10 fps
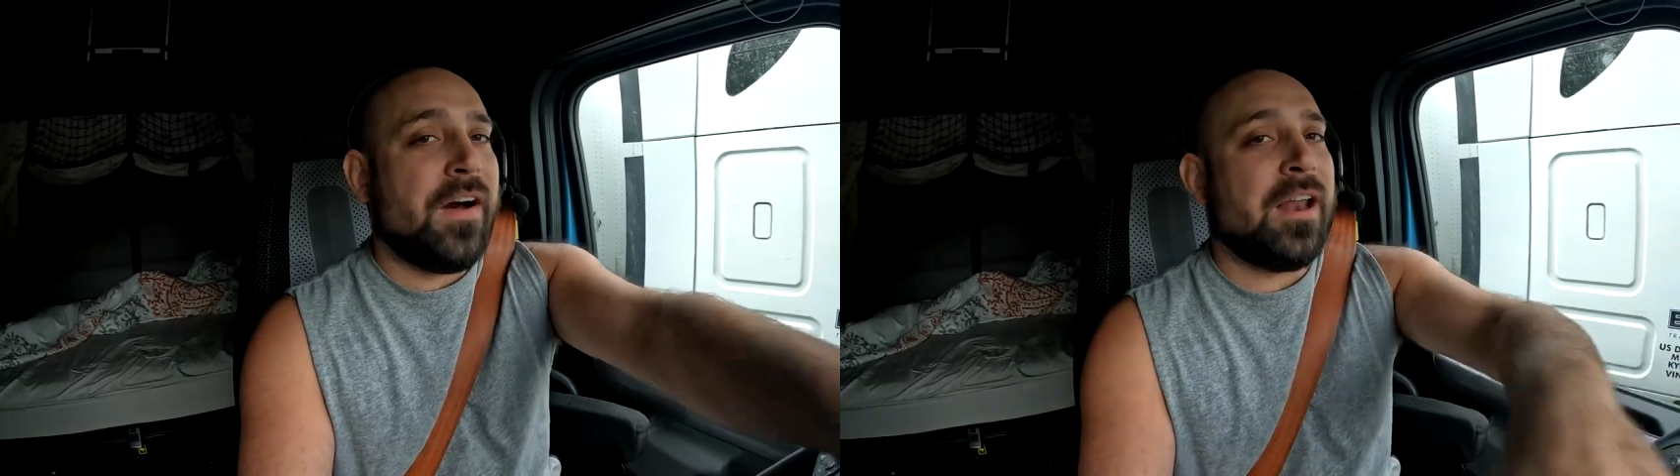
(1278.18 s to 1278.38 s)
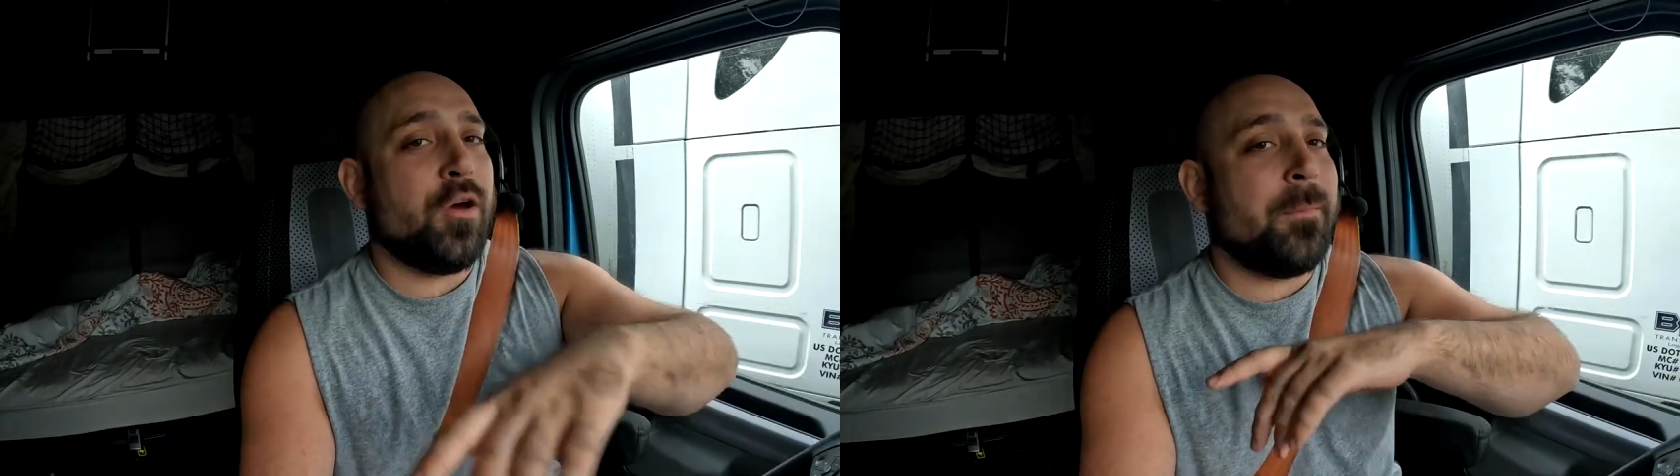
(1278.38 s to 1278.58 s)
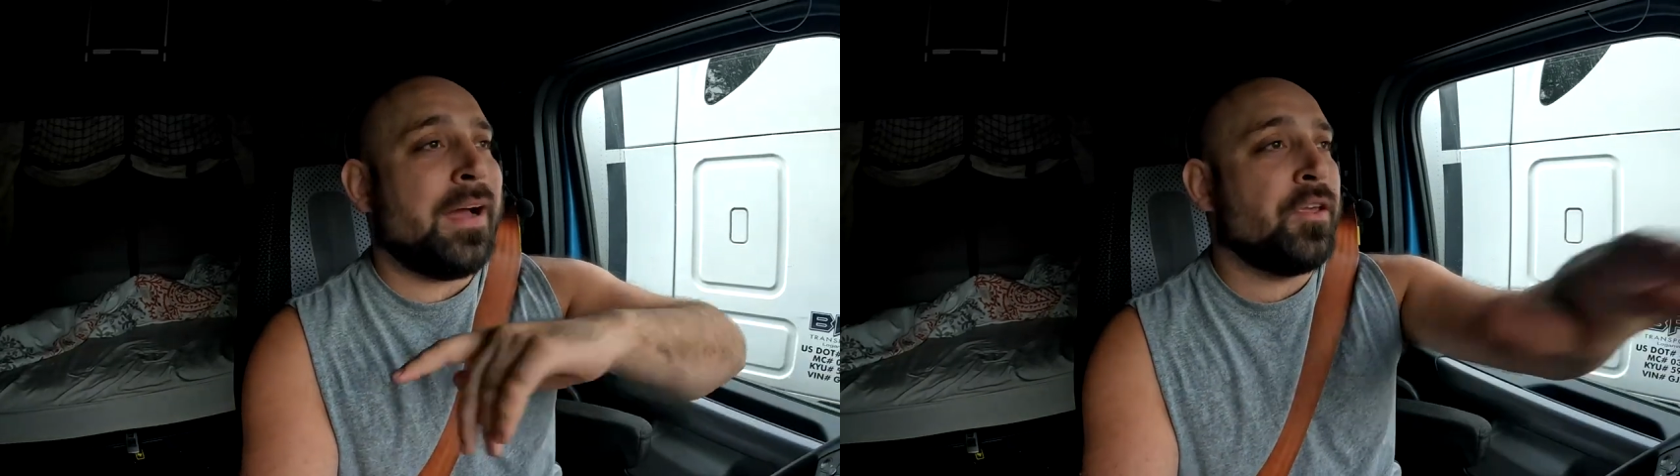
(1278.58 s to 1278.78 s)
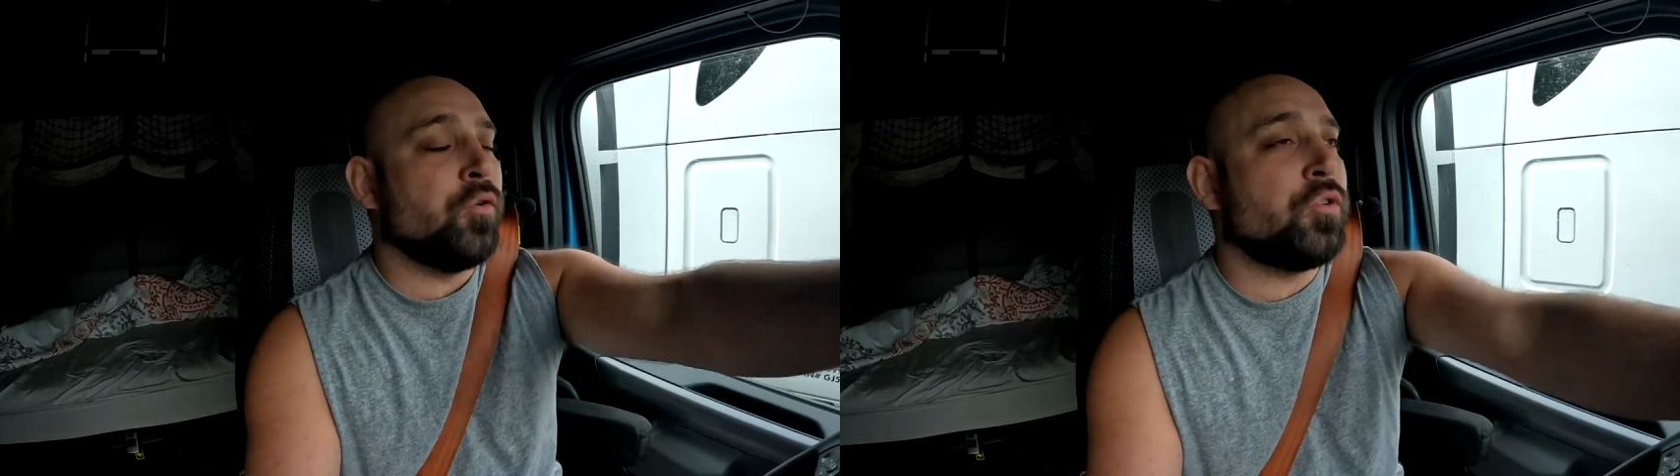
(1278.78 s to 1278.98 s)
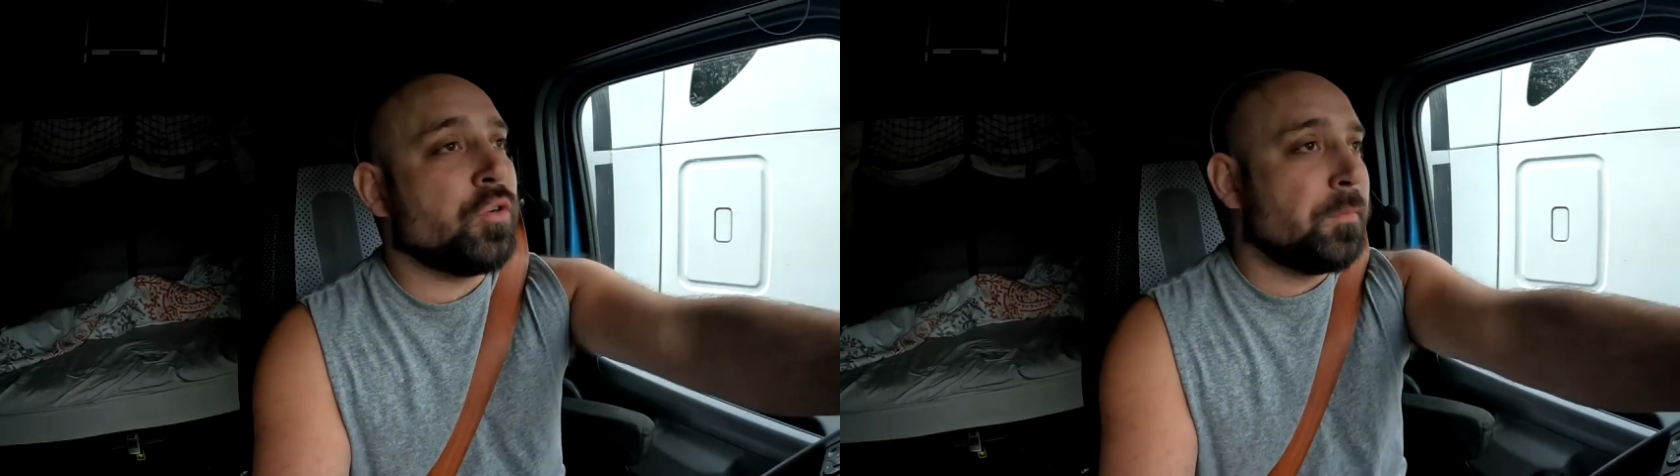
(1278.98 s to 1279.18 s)
follow my
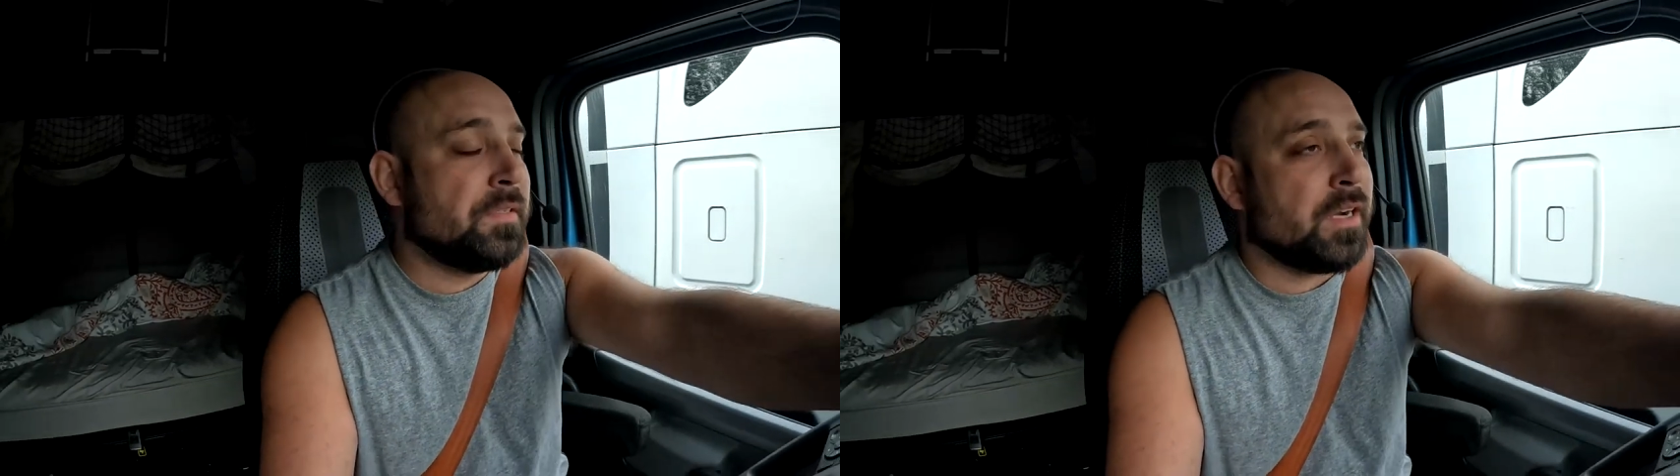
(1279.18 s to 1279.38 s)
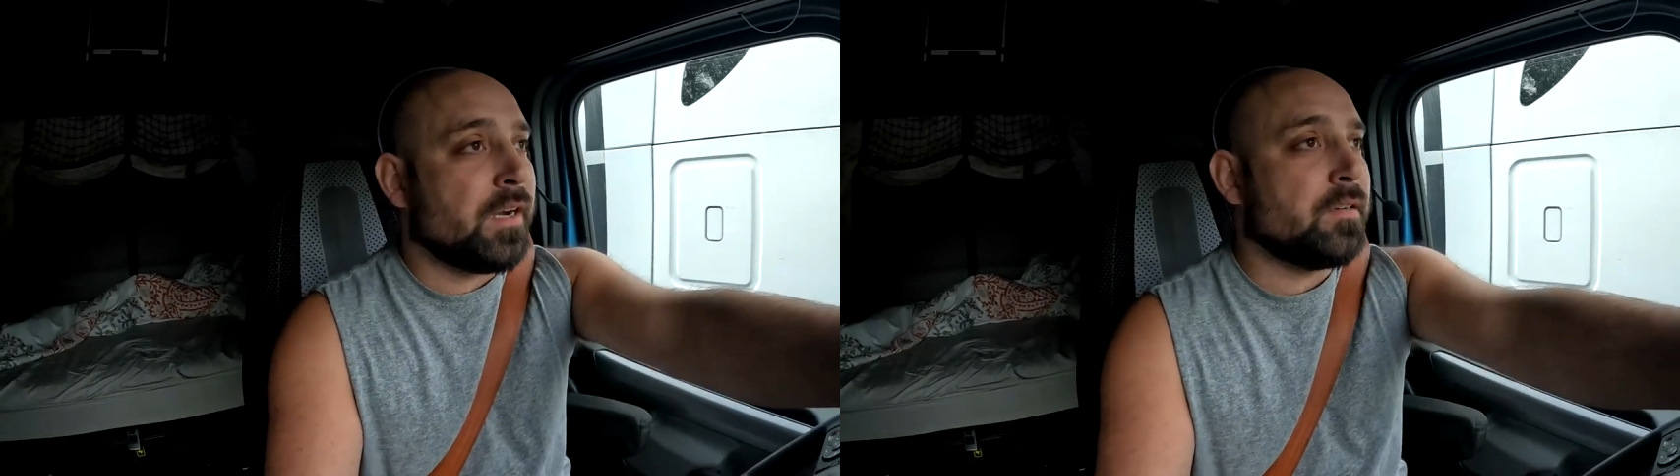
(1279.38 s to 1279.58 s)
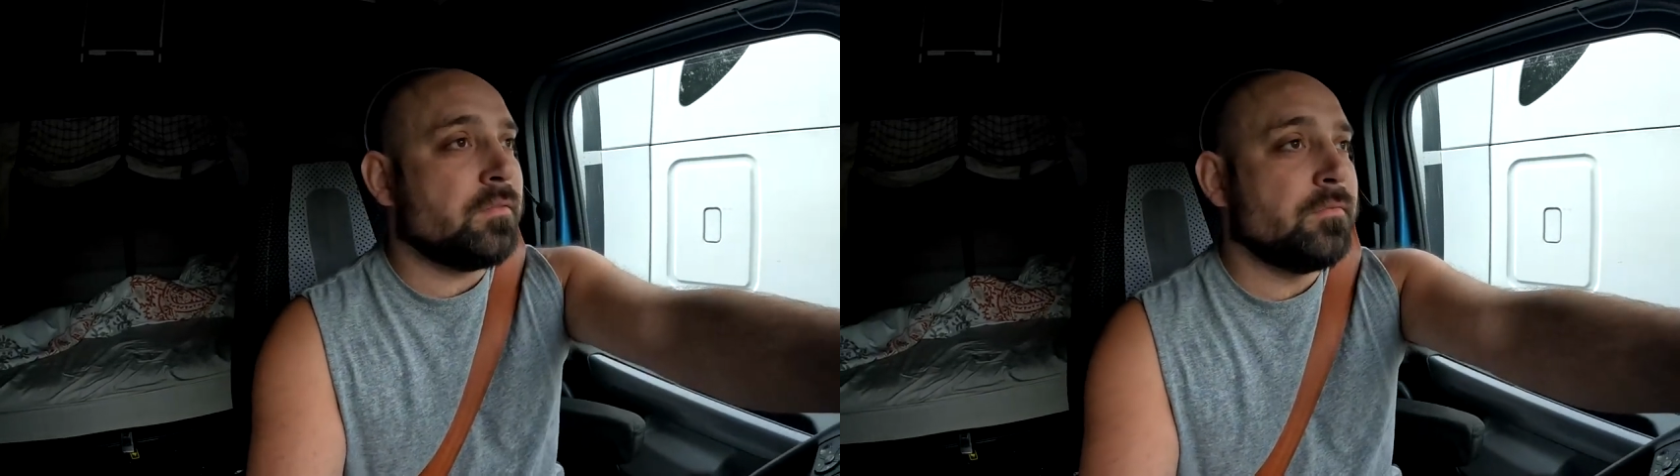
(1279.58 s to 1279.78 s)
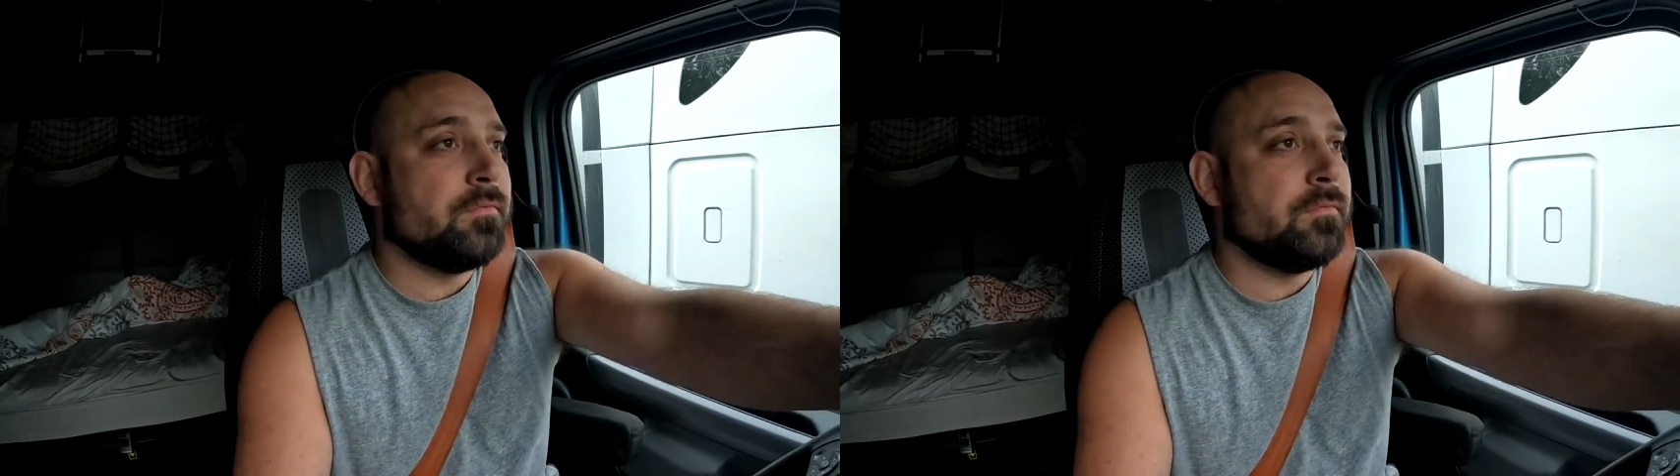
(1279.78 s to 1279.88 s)
YouTube channel.